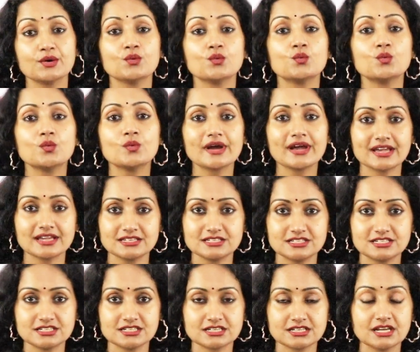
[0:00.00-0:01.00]

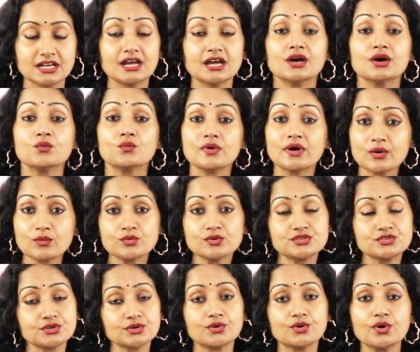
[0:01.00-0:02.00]
Where'd. Where
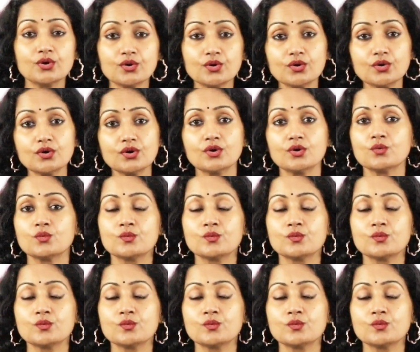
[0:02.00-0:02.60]
would you go?